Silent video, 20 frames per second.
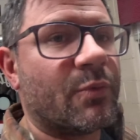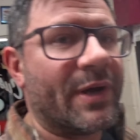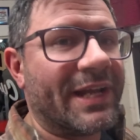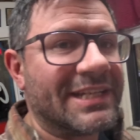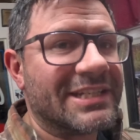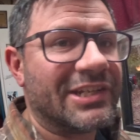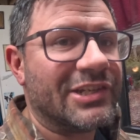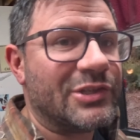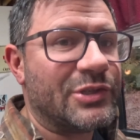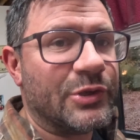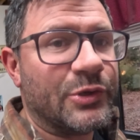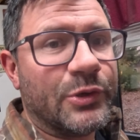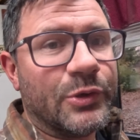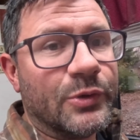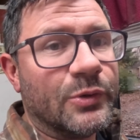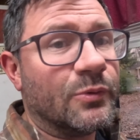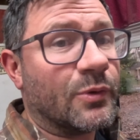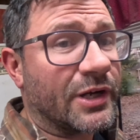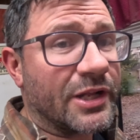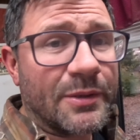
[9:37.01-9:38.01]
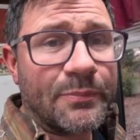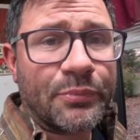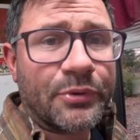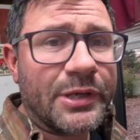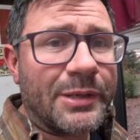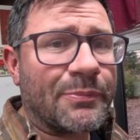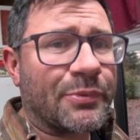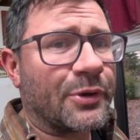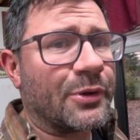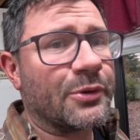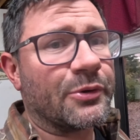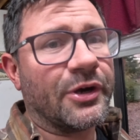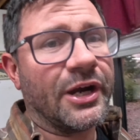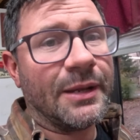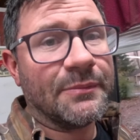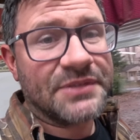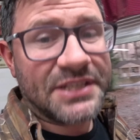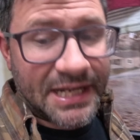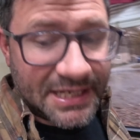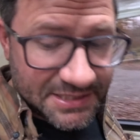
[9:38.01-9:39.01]
went to do one of the
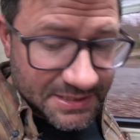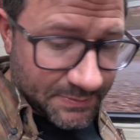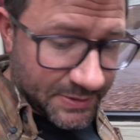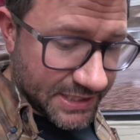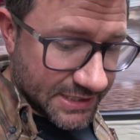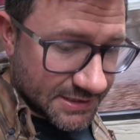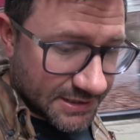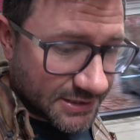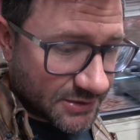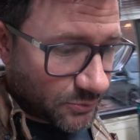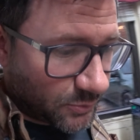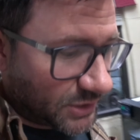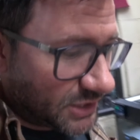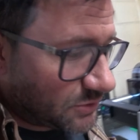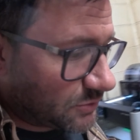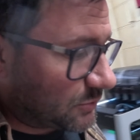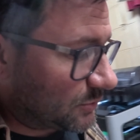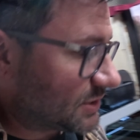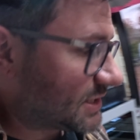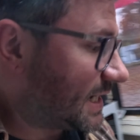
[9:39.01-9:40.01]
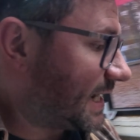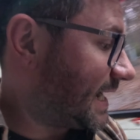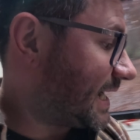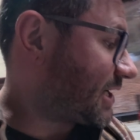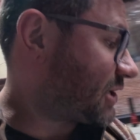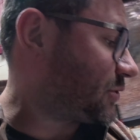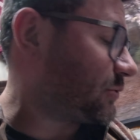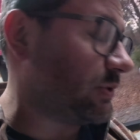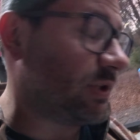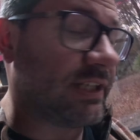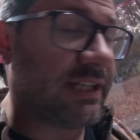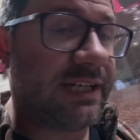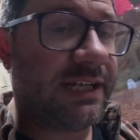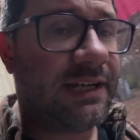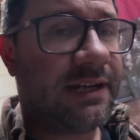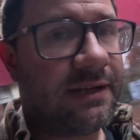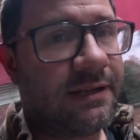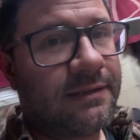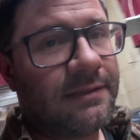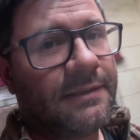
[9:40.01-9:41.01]
pre-programmed test pieces, which was
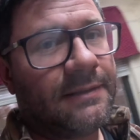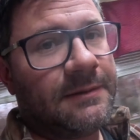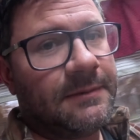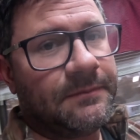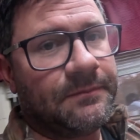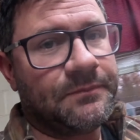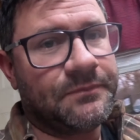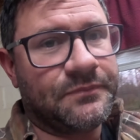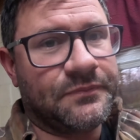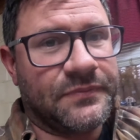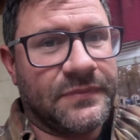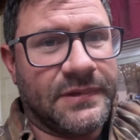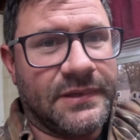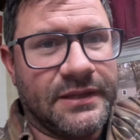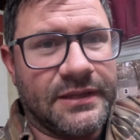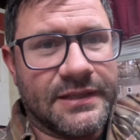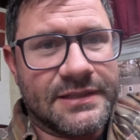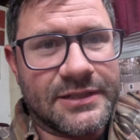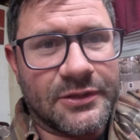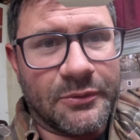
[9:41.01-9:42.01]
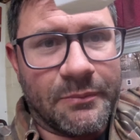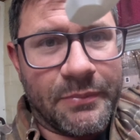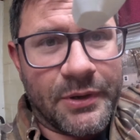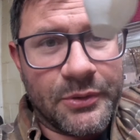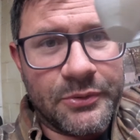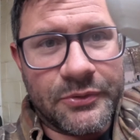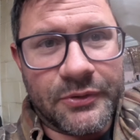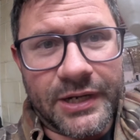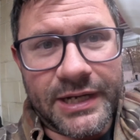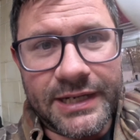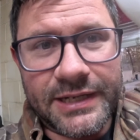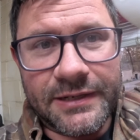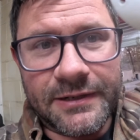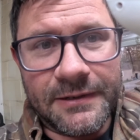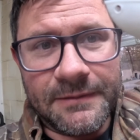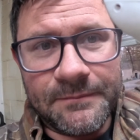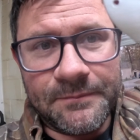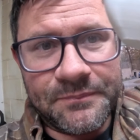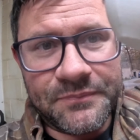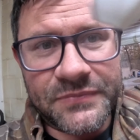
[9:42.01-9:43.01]
actually this little boat right
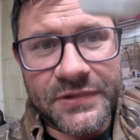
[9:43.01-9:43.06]
here.